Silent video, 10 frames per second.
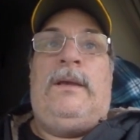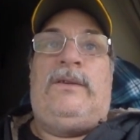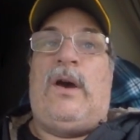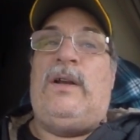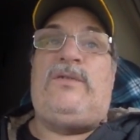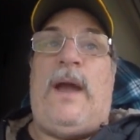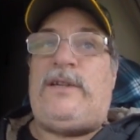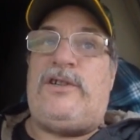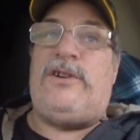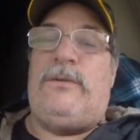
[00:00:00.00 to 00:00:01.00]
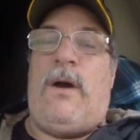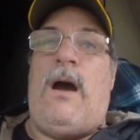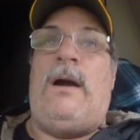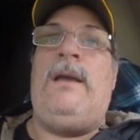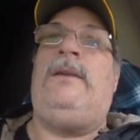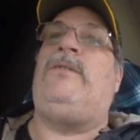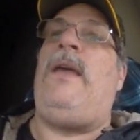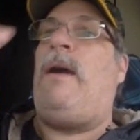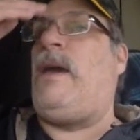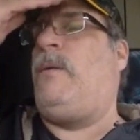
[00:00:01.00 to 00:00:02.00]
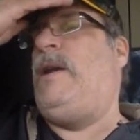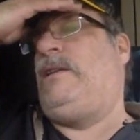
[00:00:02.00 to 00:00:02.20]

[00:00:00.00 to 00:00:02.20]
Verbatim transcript: So it's registered wrong. So now I gotta wait